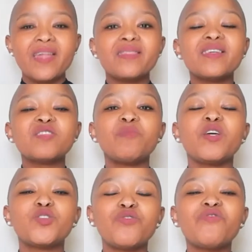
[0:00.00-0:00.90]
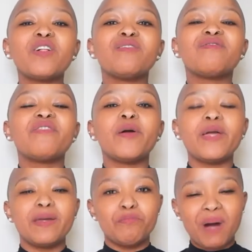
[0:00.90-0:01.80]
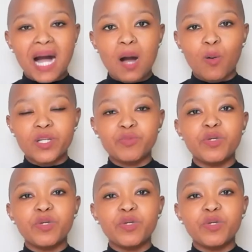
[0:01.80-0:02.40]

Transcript: This makes you feel very empowered